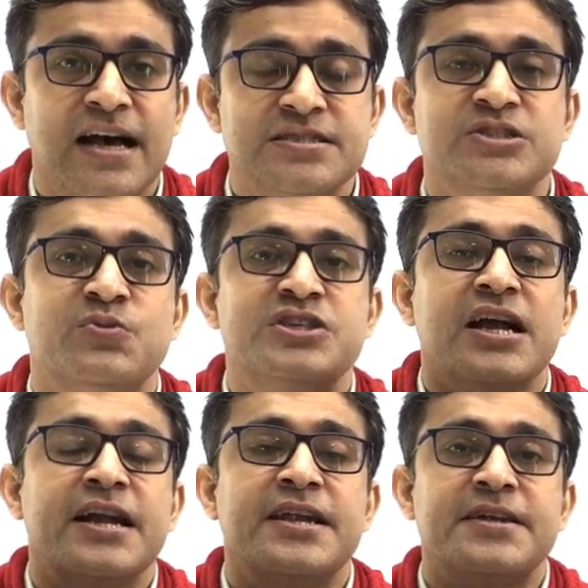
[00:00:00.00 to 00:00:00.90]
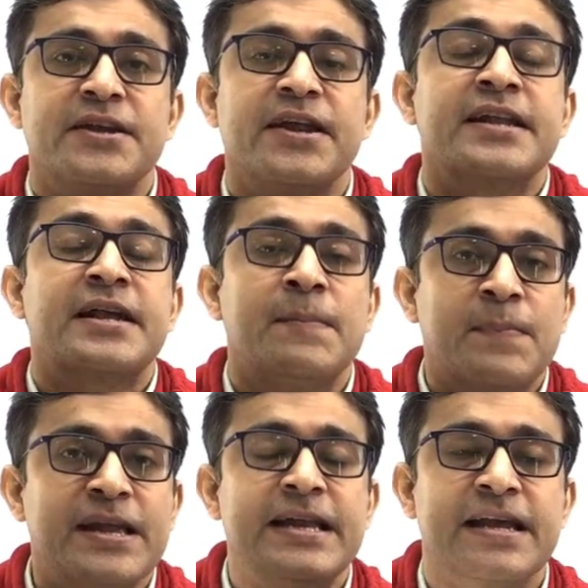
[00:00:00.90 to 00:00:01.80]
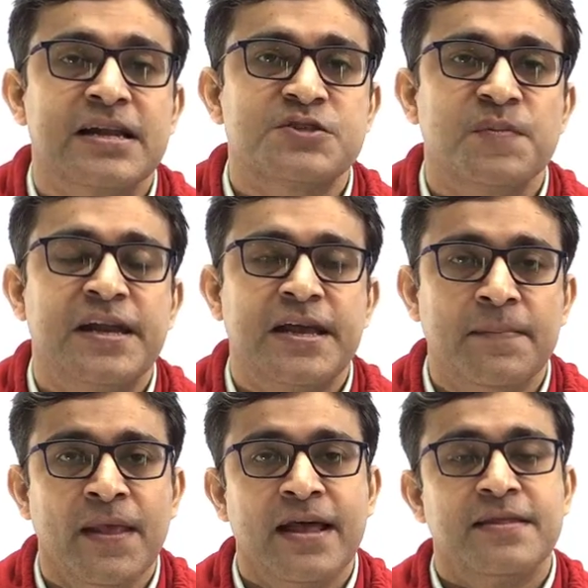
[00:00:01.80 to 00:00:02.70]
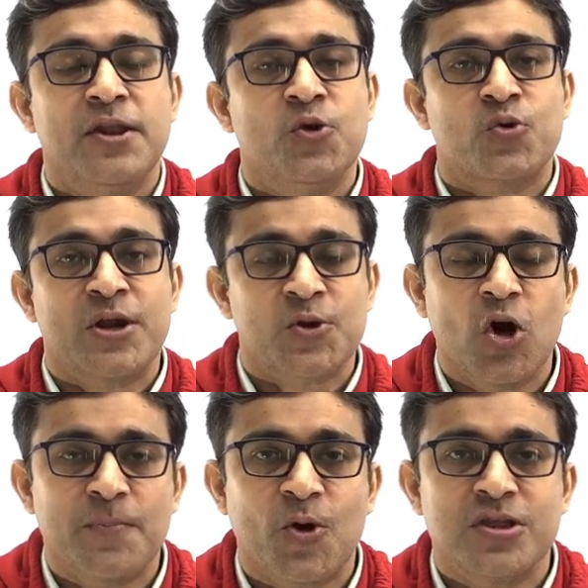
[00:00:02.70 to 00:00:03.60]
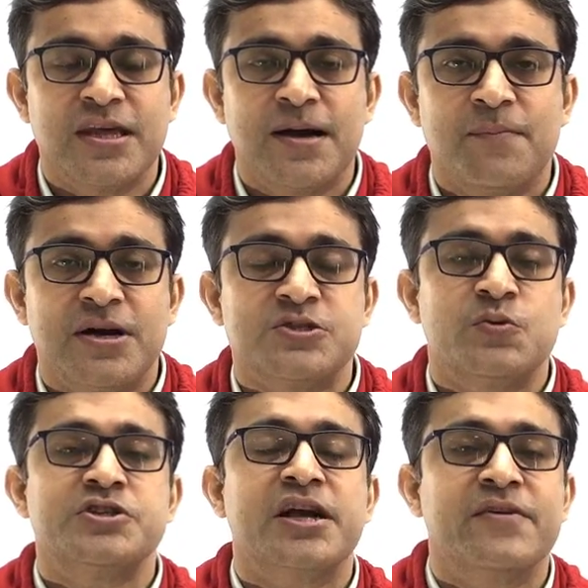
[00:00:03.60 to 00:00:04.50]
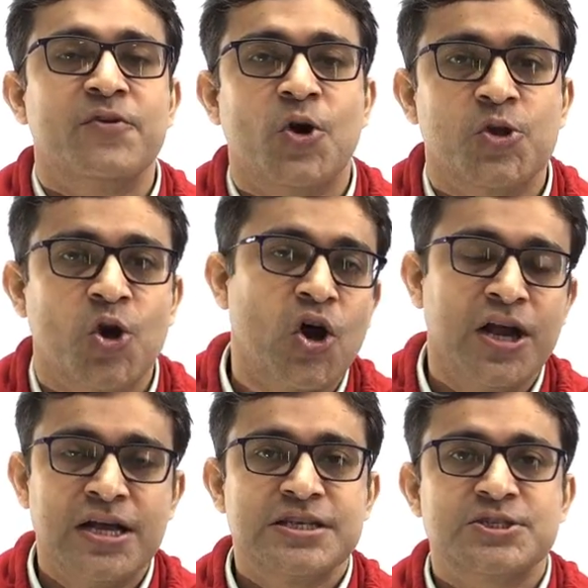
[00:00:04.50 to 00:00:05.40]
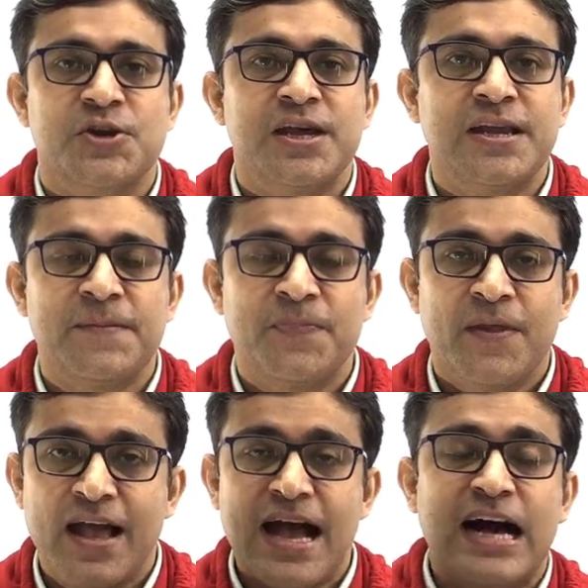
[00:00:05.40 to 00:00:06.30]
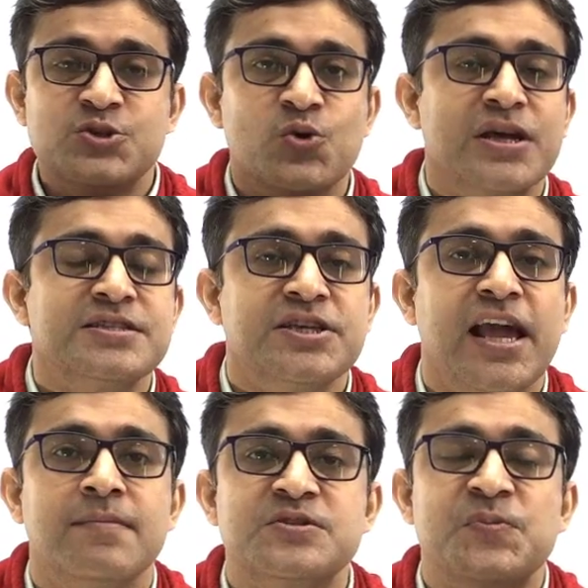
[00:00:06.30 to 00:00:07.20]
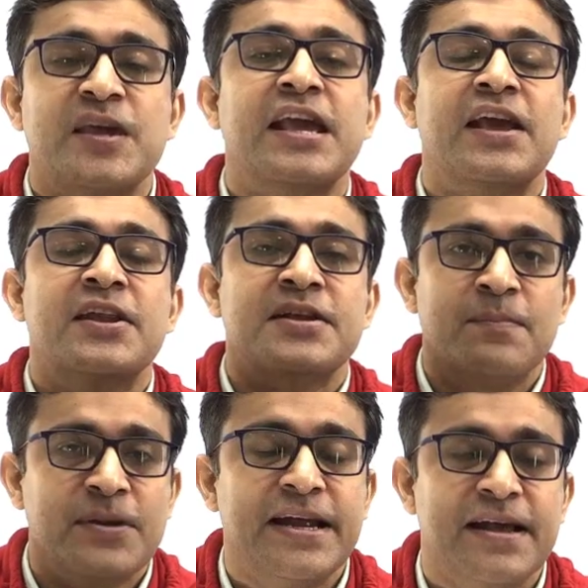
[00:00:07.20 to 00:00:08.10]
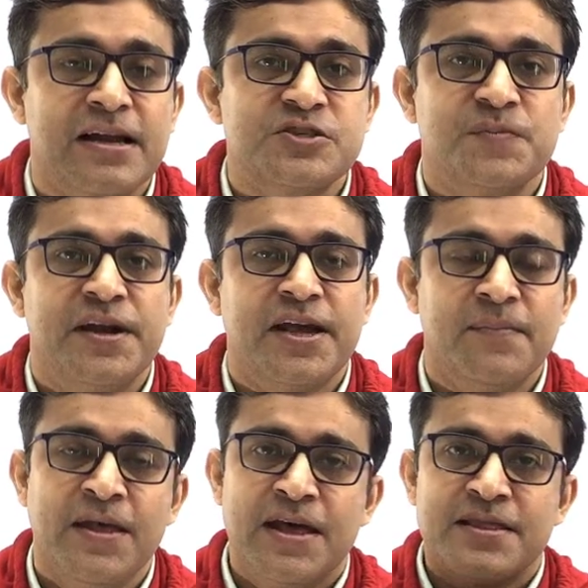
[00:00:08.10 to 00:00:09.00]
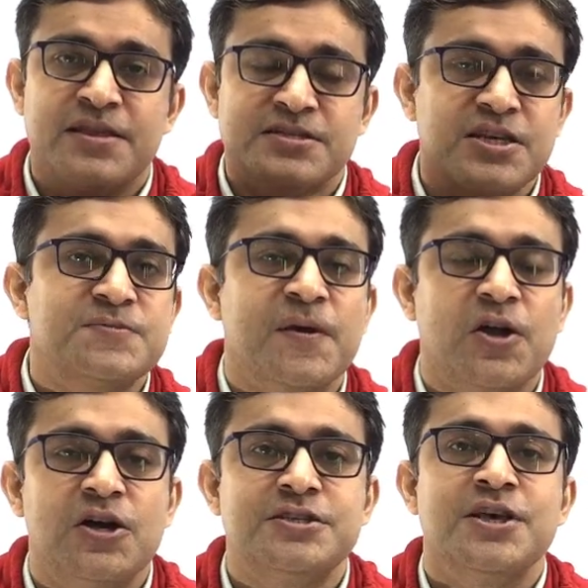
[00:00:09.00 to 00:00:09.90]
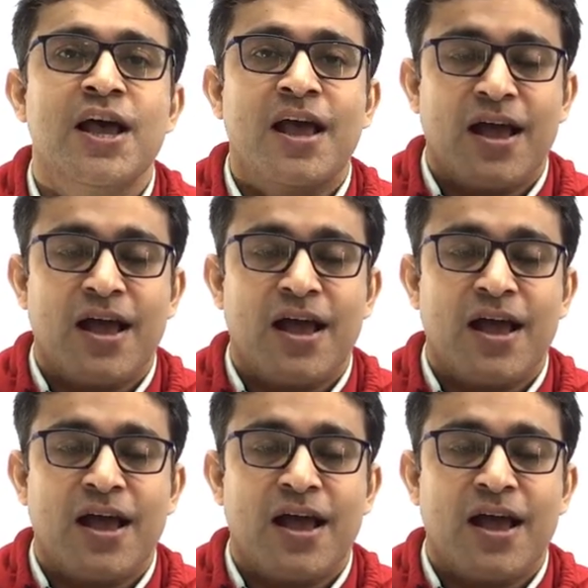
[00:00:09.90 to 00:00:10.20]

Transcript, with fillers: classes which are conducted in complete English medium, then you can call upon the numbers which are given on your screen. As you can see, I'm speaking in complete English medium. This is because